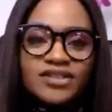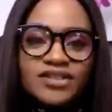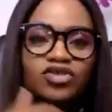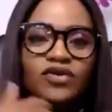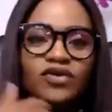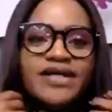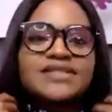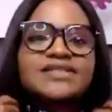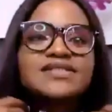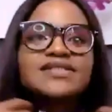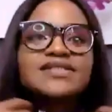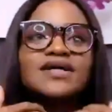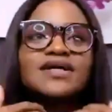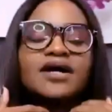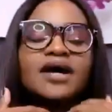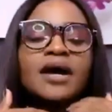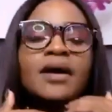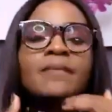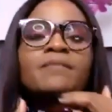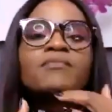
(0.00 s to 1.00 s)
trying to
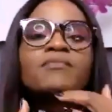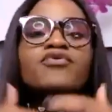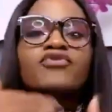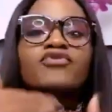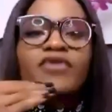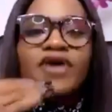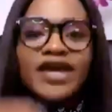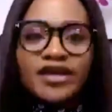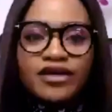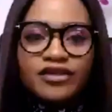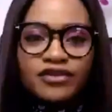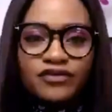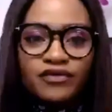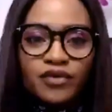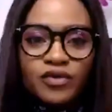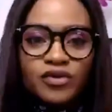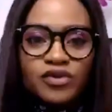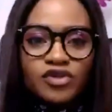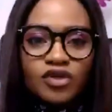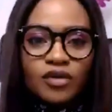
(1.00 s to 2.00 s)
break through
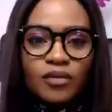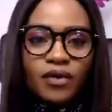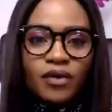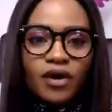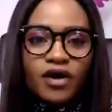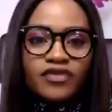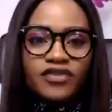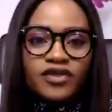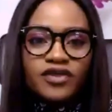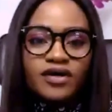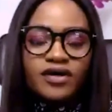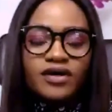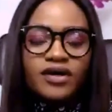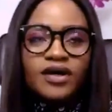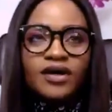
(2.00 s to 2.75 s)
some other